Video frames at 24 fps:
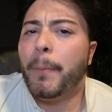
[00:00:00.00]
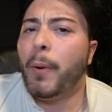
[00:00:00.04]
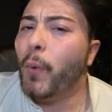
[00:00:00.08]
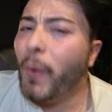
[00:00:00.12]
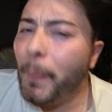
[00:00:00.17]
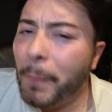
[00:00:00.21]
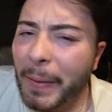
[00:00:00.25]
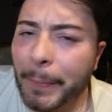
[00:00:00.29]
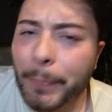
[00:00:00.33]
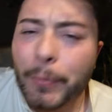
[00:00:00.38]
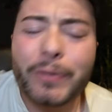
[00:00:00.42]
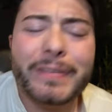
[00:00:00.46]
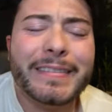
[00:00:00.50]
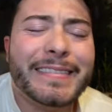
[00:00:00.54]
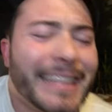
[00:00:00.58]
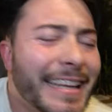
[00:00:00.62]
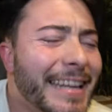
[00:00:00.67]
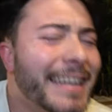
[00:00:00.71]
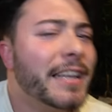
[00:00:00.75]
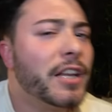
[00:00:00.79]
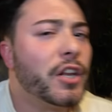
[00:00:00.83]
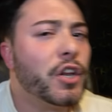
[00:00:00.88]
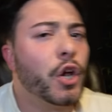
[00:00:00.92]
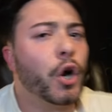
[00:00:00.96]
But what people
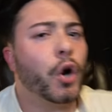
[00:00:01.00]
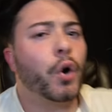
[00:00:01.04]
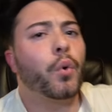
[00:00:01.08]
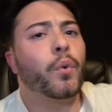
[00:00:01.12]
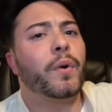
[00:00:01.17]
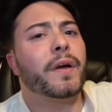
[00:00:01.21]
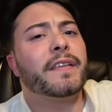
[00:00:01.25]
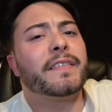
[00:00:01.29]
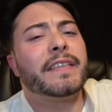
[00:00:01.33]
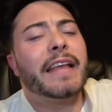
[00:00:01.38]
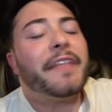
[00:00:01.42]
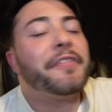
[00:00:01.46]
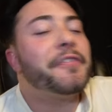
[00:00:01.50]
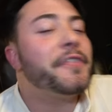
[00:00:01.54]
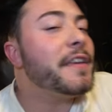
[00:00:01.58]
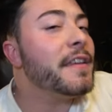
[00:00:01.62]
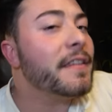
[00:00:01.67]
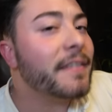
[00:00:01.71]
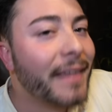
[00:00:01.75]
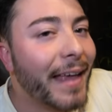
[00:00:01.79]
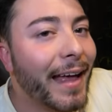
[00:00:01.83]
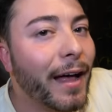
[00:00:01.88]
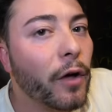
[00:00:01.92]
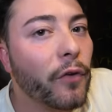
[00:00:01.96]
didn't know is that
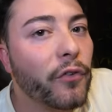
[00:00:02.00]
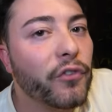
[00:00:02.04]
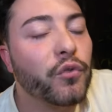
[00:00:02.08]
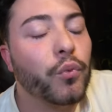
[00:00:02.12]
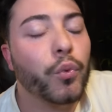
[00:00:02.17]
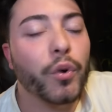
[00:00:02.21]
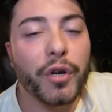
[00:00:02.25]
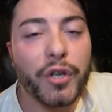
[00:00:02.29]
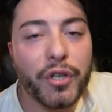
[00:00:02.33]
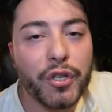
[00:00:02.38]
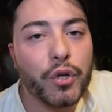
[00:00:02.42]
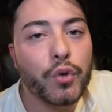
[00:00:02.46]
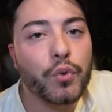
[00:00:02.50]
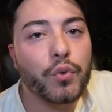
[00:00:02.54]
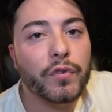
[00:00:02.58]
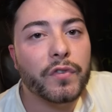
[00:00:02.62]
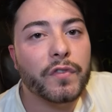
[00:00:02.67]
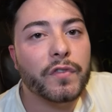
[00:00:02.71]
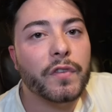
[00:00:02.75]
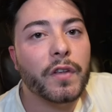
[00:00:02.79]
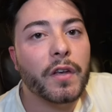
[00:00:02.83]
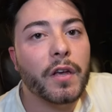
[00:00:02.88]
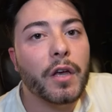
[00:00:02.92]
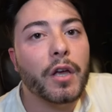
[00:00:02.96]
these elves were
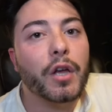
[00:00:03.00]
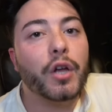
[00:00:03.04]
used